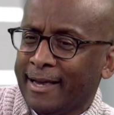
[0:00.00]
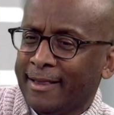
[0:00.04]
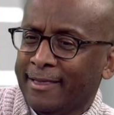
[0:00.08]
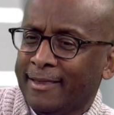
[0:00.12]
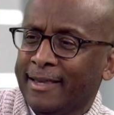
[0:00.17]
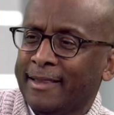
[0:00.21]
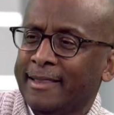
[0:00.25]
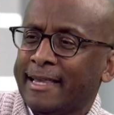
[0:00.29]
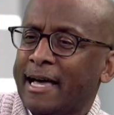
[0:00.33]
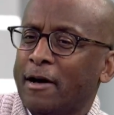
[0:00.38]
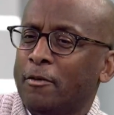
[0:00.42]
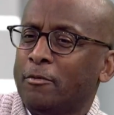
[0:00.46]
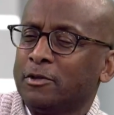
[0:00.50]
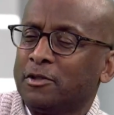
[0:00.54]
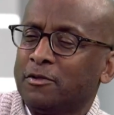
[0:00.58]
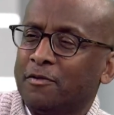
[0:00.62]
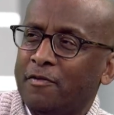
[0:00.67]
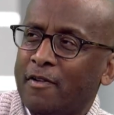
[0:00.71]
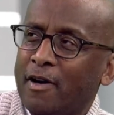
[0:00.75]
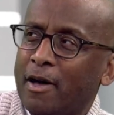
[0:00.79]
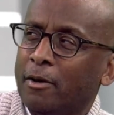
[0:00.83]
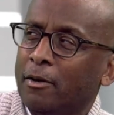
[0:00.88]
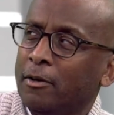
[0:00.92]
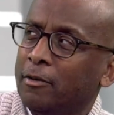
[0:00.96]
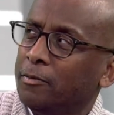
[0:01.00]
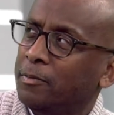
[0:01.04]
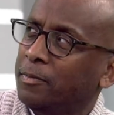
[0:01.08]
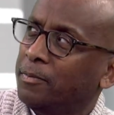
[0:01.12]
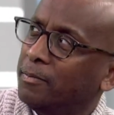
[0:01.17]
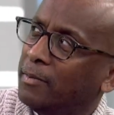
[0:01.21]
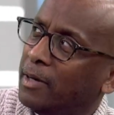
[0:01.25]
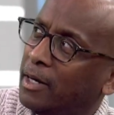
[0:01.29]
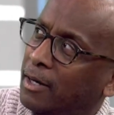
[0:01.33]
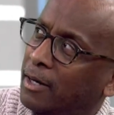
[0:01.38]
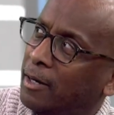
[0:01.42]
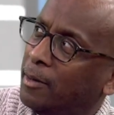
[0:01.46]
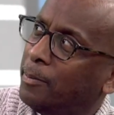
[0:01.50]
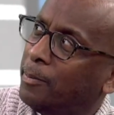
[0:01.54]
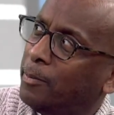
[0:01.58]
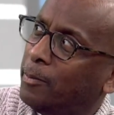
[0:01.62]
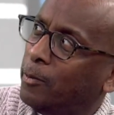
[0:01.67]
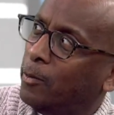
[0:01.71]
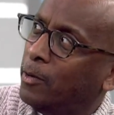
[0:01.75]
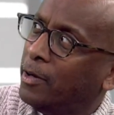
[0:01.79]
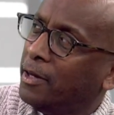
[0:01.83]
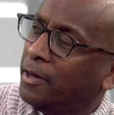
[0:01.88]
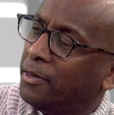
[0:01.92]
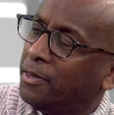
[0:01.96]
and then that was followed up
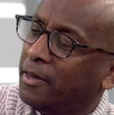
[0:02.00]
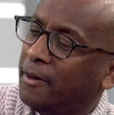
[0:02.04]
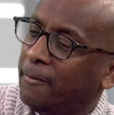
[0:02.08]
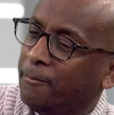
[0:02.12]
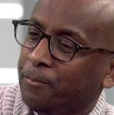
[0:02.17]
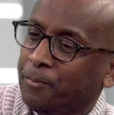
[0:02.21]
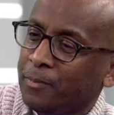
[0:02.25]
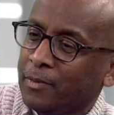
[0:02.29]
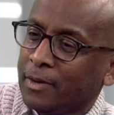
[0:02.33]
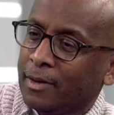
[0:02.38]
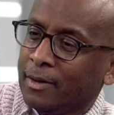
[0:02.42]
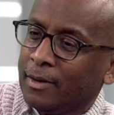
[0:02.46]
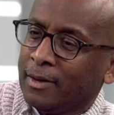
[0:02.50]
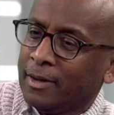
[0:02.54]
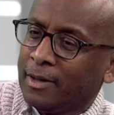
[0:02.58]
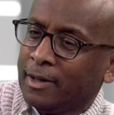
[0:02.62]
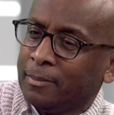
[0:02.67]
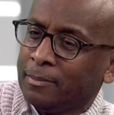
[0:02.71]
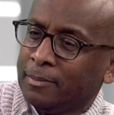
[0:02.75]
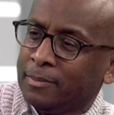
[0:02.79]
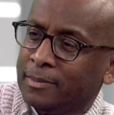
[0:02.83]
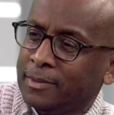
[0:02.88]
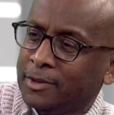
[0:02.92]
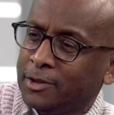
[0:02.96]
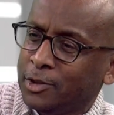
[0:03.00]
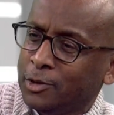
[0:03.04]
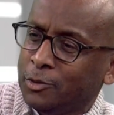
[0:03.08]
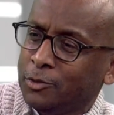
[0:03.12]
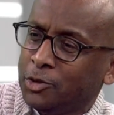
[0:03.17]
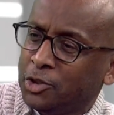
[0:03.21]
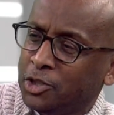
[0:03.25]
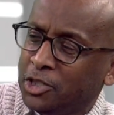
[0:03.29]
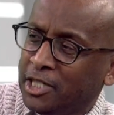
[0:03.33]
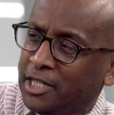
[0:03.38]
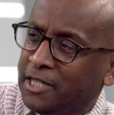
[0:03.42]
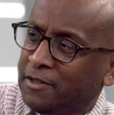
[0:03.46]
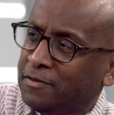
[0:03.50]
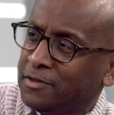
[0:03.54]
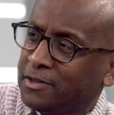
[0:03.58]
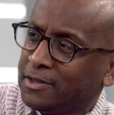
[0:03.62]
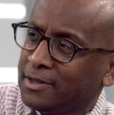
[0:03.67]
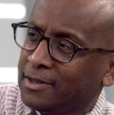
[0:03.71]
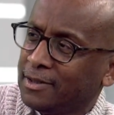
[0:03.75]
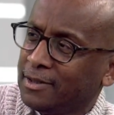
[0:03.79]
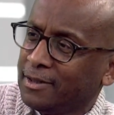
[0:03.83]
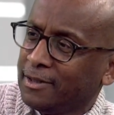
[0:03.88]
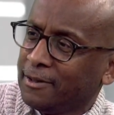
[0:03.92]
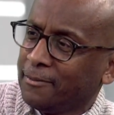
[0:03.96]
with um, two chiefs